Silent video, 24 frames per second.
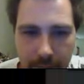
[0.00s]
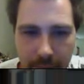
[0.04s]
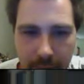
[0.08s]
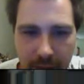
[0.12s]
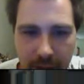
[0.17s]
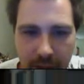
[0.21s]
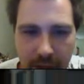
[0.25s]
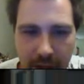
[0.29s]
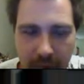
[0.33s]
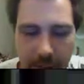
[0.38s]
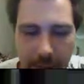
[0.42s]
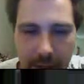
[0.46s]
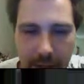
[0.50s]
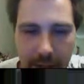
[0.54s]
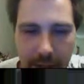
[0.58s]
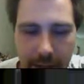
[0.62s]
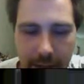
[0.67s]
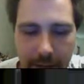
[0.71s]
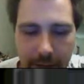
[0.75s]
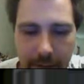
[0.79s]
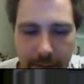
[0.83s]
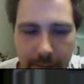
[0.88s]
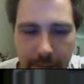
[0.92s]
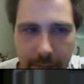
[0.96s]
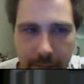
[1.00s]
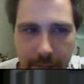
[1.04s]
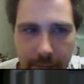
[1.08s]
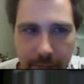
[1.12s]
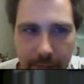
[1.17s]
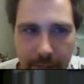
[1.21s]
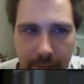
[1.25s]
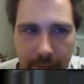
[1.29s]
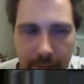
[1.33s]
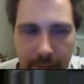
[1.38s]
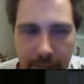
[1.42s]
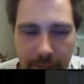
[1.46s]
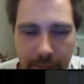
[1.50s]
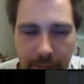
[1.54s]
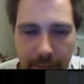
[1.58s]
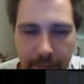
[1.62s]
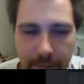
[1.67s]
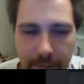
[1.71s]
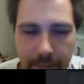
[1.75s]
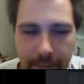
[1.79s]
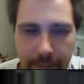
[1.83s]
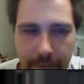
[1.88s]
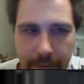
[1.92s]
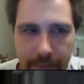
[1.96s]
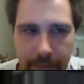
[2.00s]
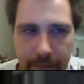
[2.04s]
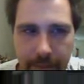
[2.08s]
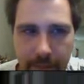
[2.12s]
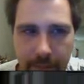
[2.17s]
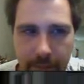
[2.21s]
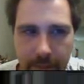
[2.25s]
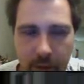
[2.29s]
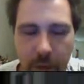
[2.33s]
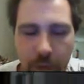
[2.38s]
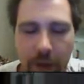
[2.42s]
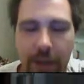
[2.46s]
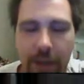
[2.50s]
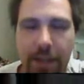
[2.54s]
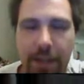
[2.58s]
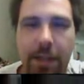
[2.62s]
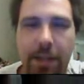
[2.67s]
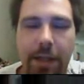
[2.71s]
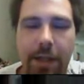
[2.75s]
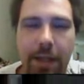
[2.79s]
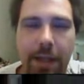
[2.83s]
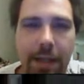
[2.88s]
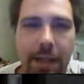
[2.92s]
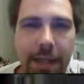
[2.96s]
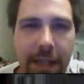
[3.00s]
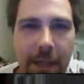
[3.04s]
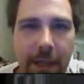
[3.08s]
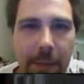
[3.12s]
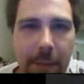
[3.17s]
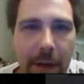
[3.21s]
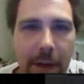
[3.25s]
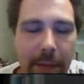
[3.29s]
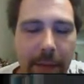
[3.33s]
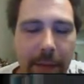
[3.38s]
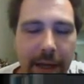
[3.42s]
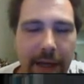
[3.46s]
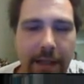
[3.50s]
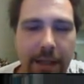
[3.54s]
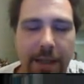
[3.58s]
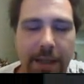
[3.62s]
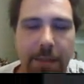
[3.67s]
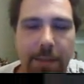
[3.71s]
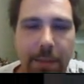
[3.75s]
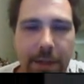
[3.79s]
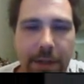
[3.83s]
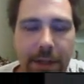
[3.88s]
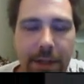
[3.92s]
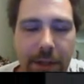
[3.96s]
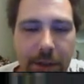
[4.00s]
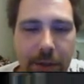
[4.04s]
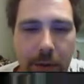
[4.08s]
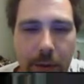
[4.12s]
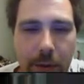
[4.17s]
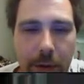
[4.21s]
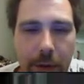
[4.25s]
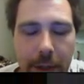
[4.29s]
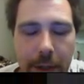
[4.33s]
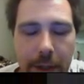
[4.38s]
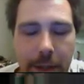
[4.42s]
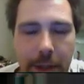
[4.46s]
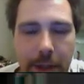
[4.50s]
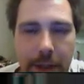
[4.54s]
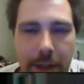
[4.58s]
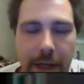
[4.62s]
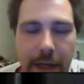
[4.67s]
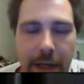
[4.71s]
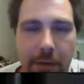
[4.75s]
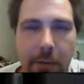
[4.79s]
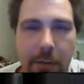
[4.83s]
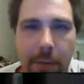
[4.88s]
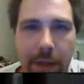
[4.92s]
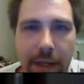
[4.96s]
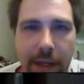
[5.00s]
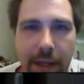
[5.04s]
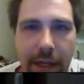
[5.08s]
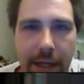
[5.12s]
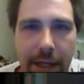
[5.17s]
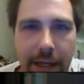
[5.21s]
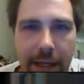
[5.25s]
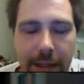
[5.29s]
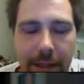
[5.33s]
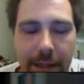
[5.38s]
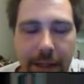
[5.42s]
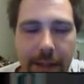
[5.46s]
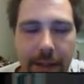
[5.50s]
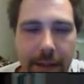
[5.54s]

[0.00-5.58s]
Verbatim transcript: Come on. And we also need to see about making some storage. That would be nice.